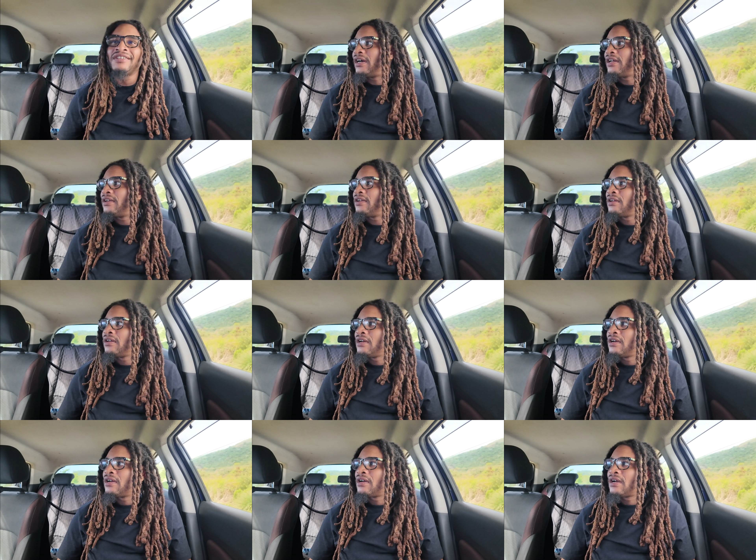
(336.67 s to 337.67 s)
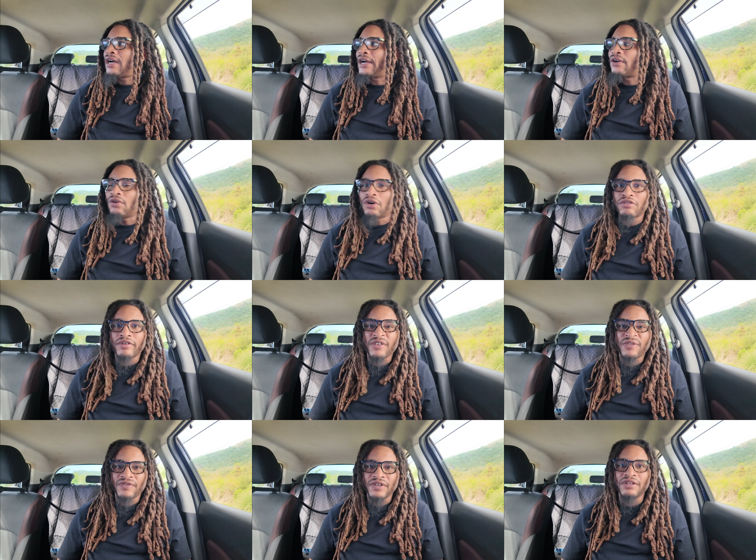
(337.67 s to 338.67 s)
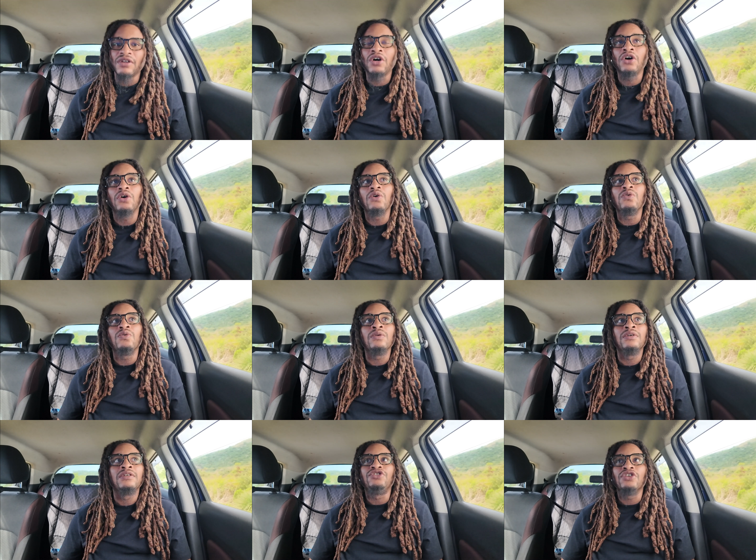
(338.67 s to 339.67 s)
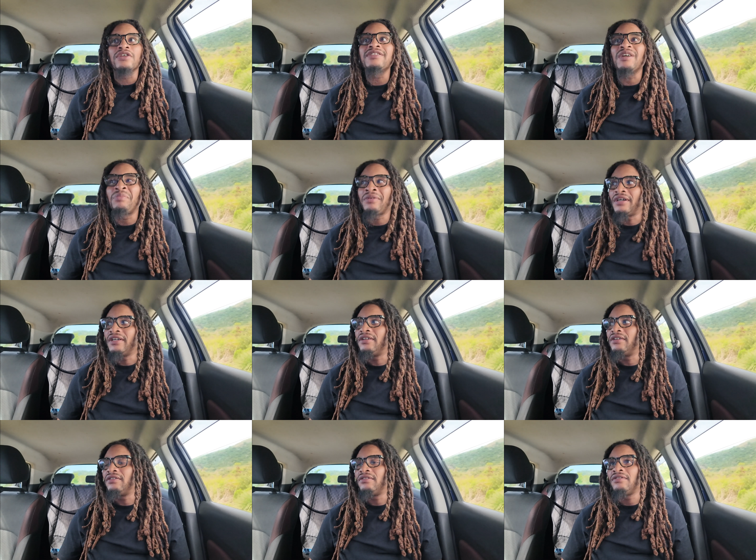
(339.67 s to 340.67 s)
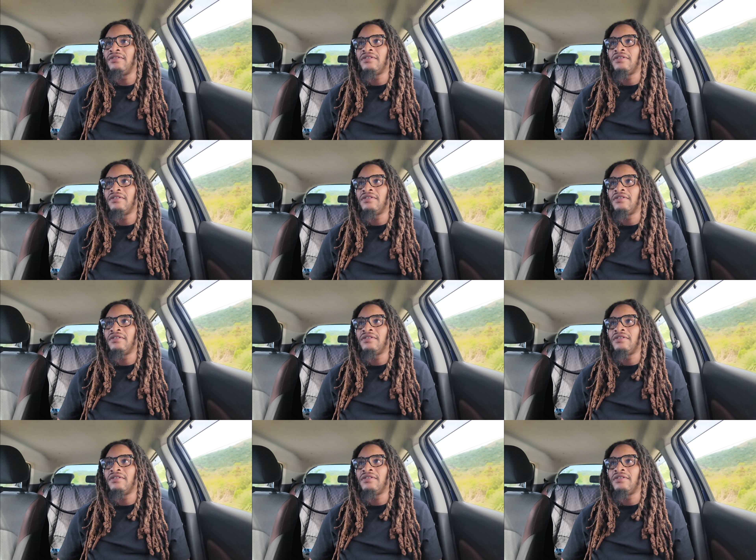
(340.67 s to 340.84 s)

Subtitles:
And I could already feel how just applying